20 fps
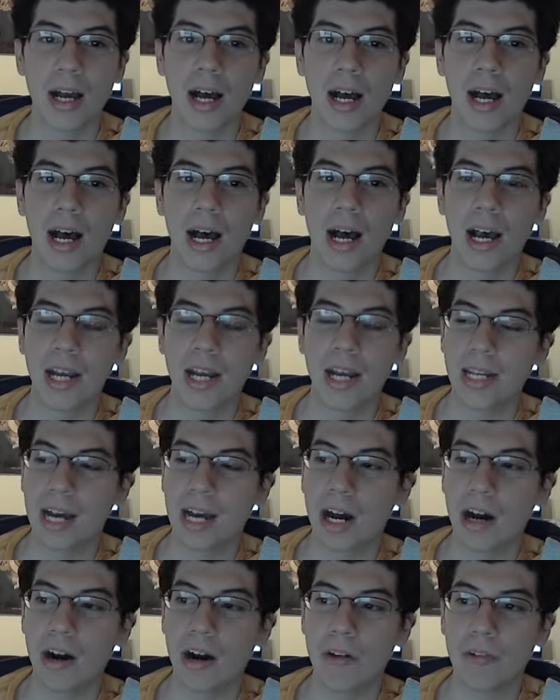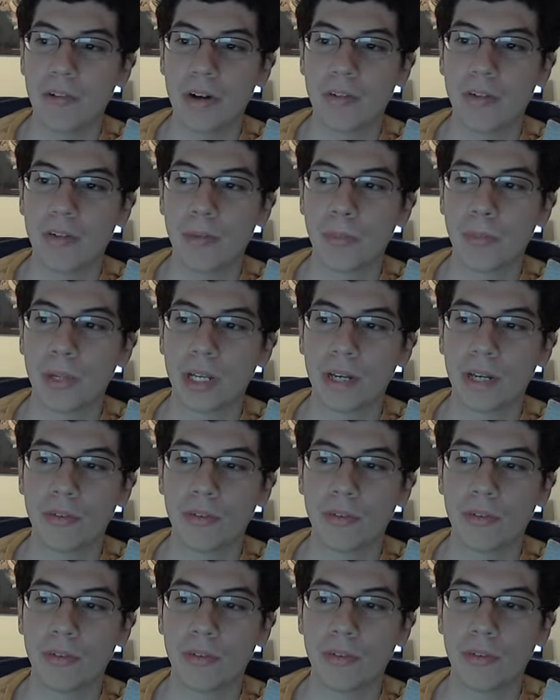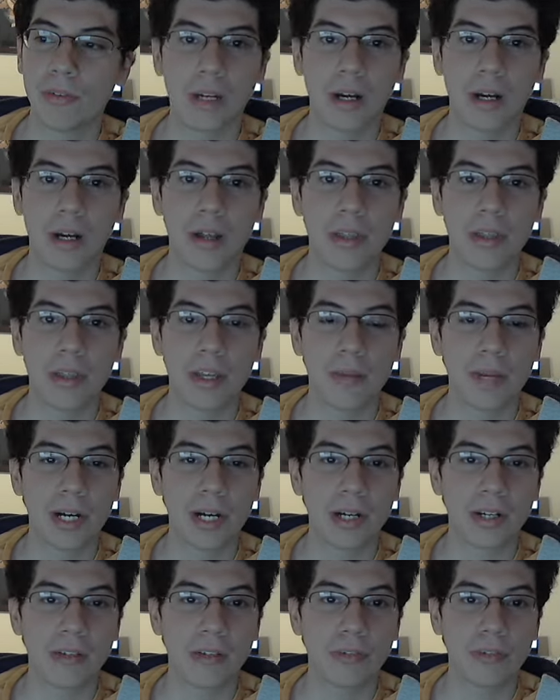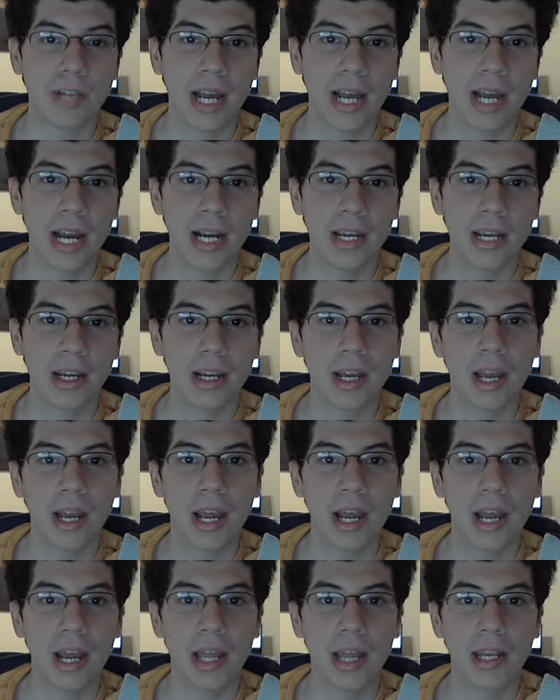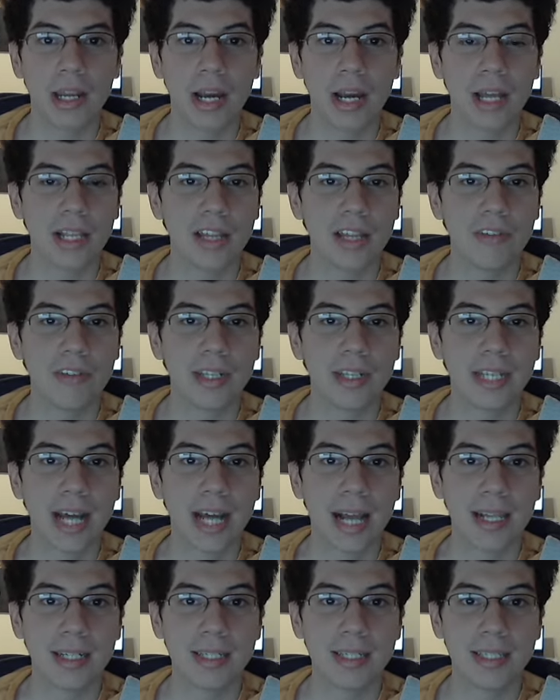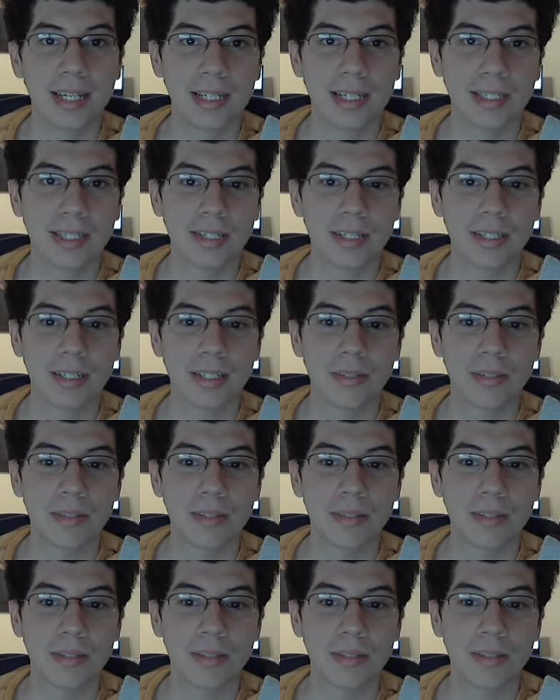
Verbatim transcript: I now, however, play for uh, the American flag, and I live in Dallas, Texas.